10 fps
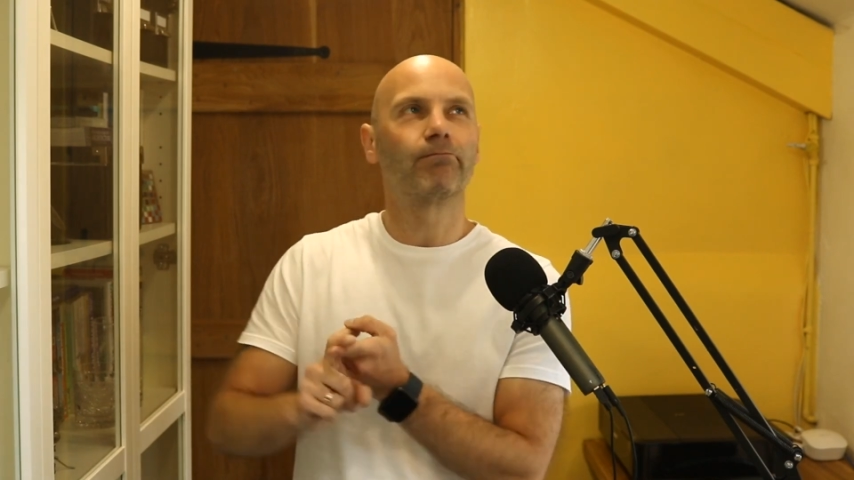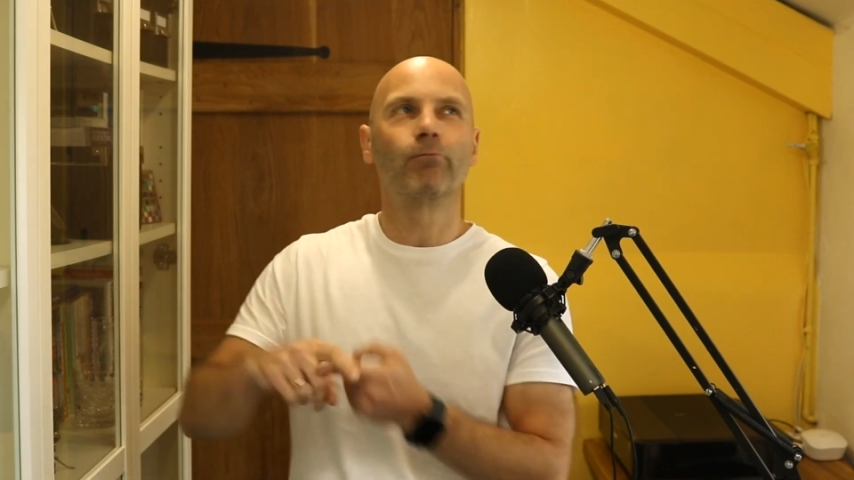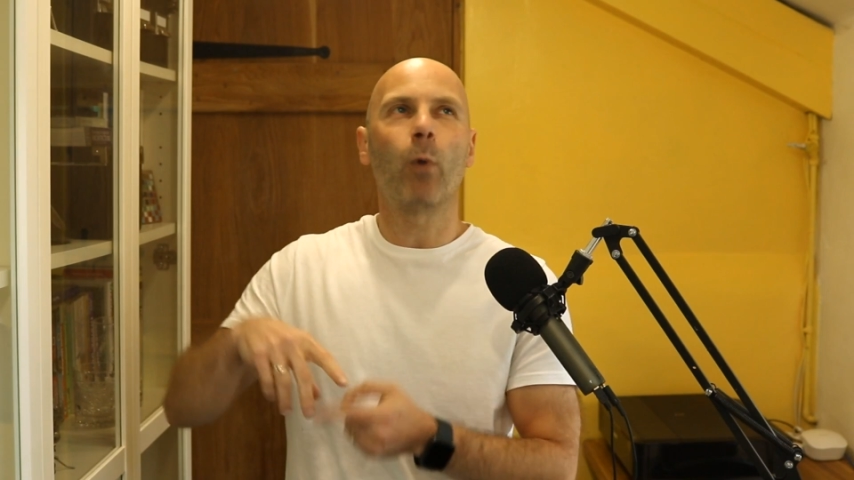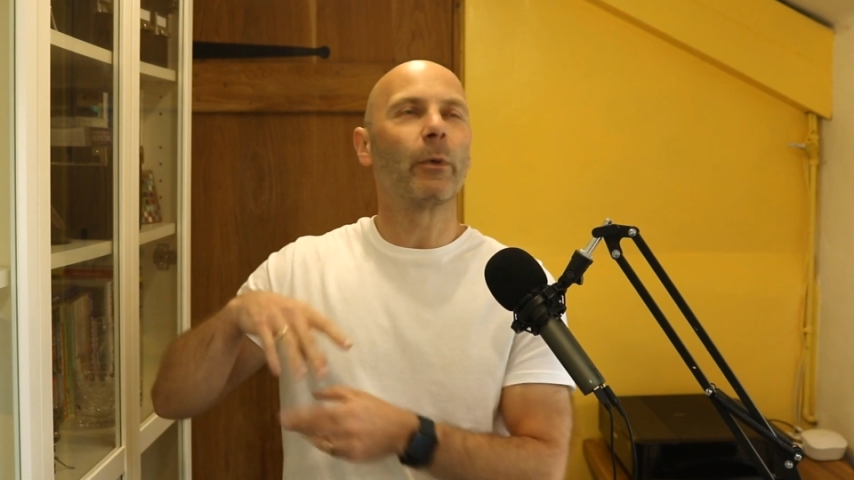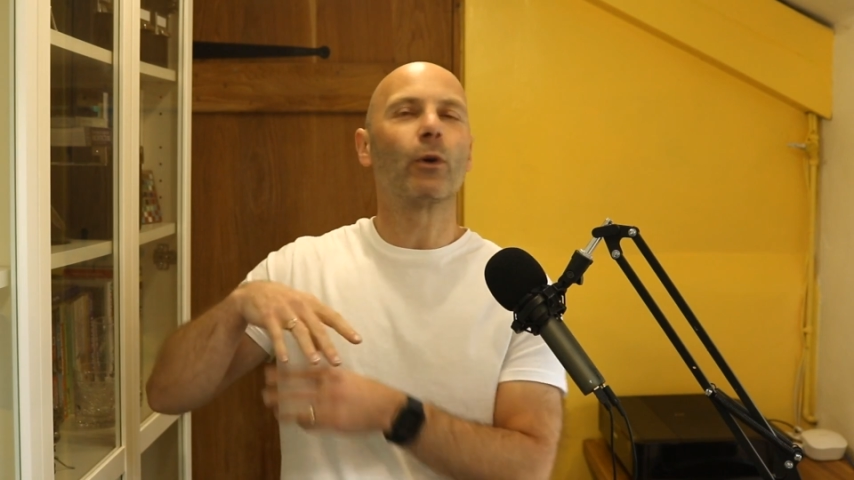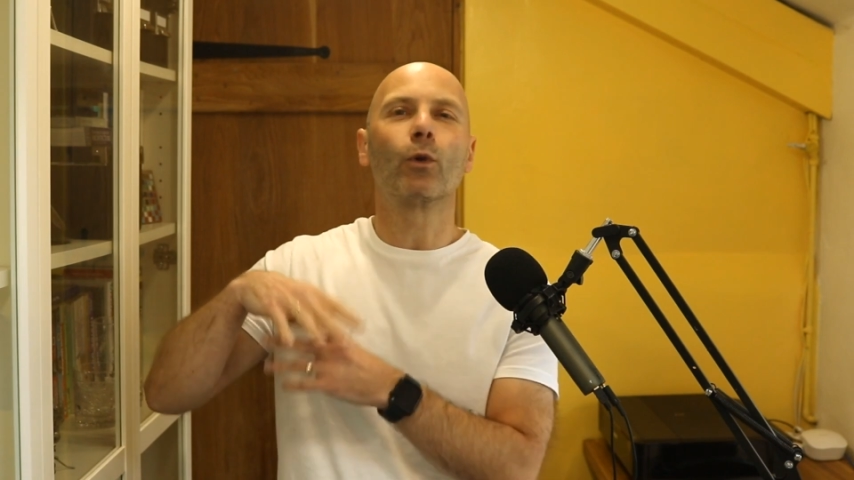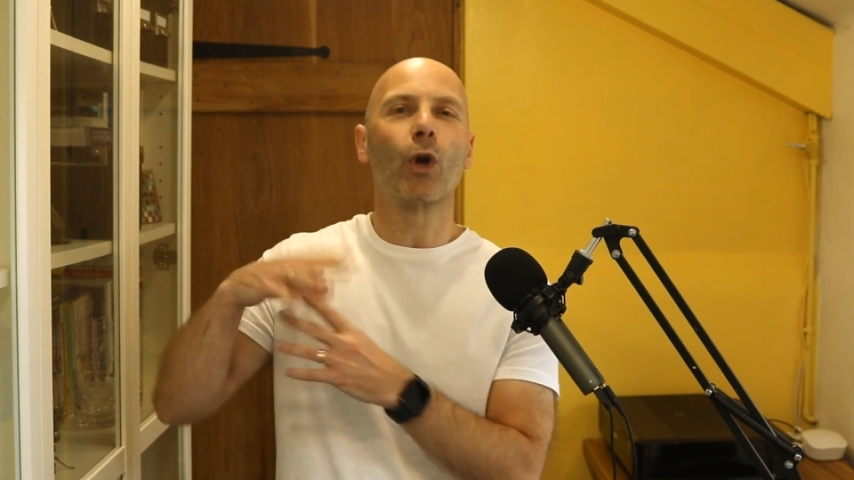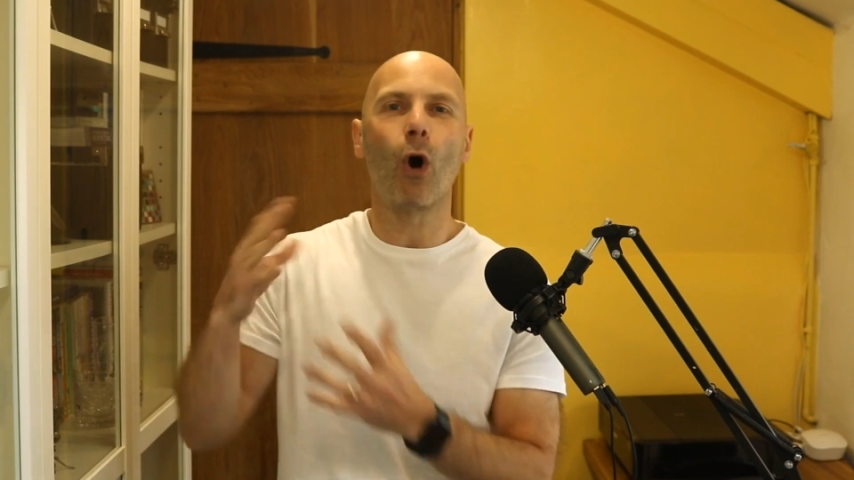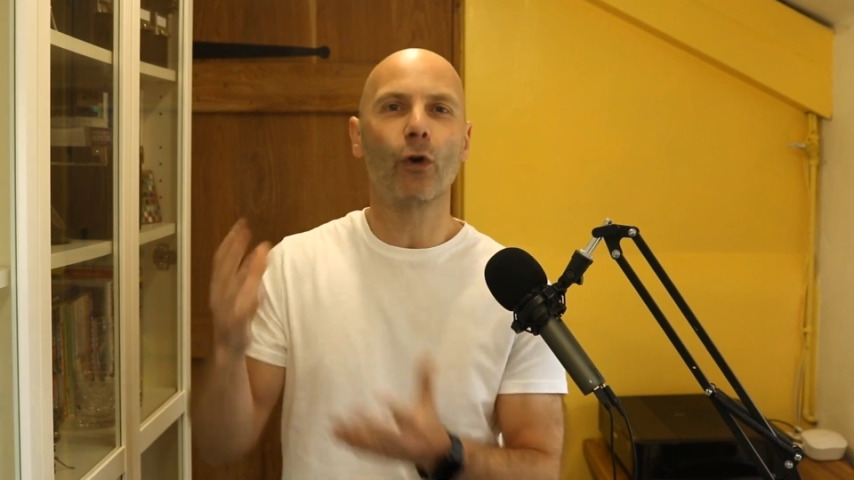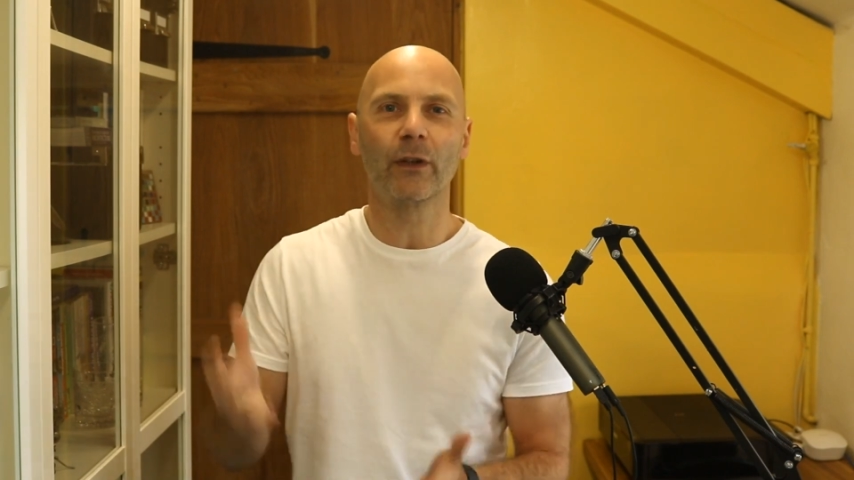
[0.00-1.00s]
what we call
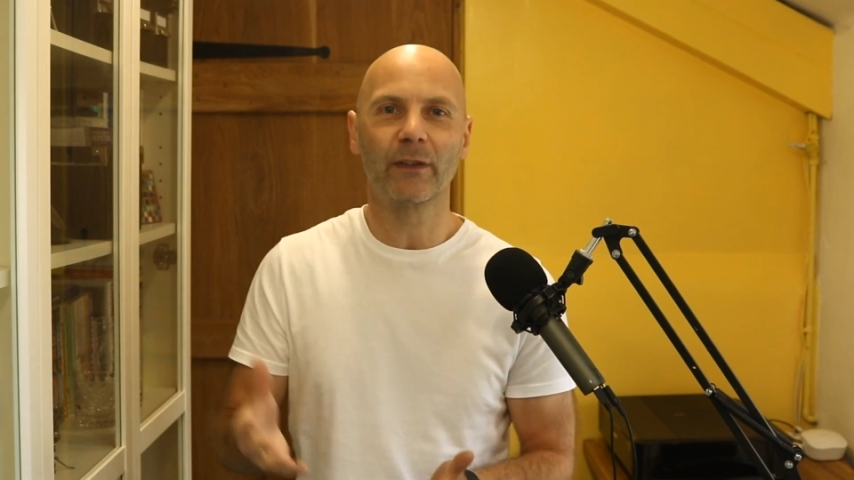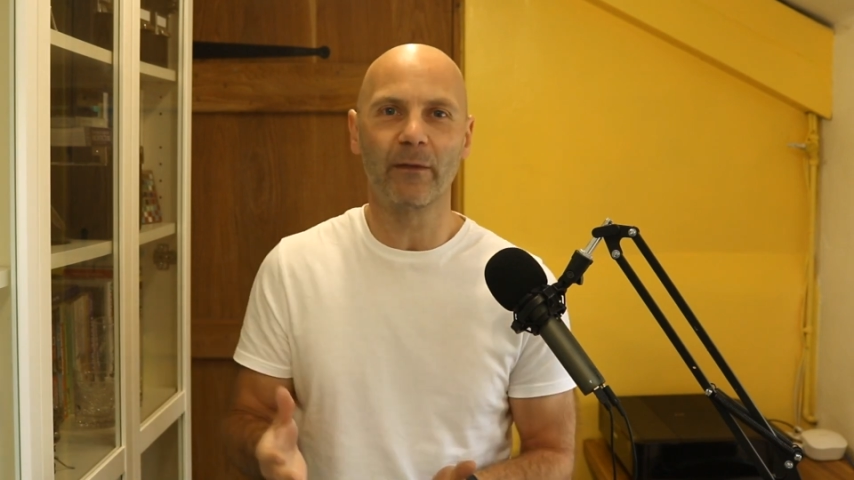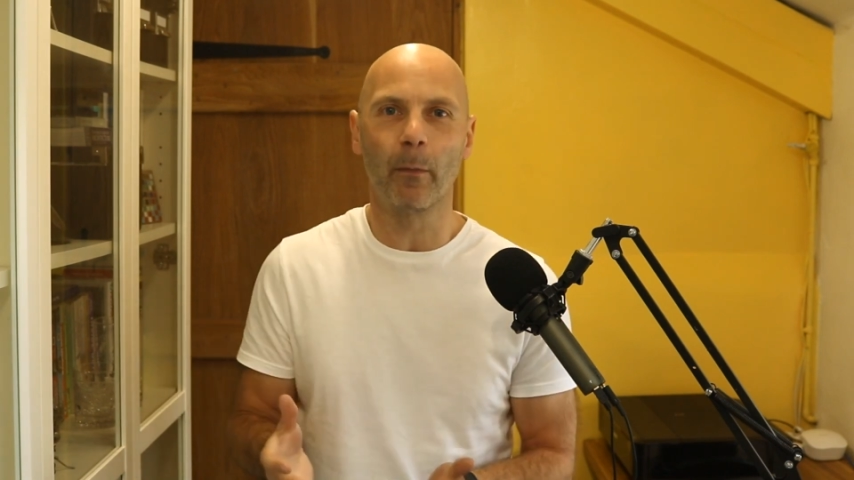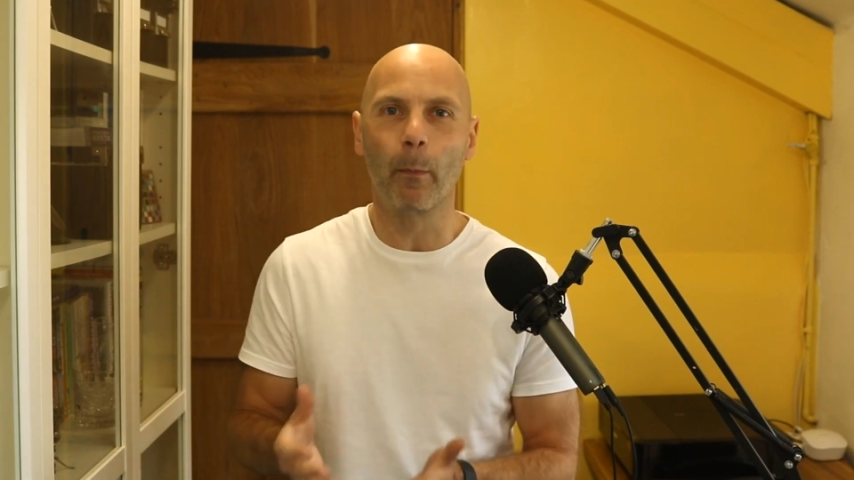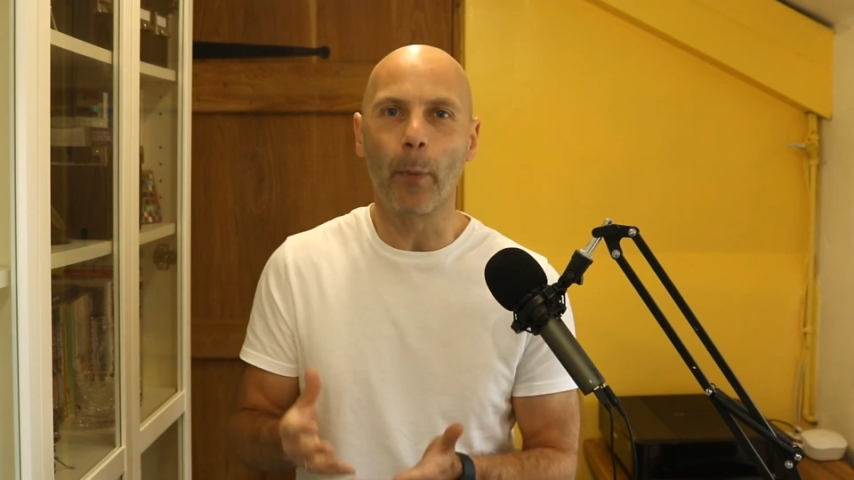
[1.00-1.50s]
cognitive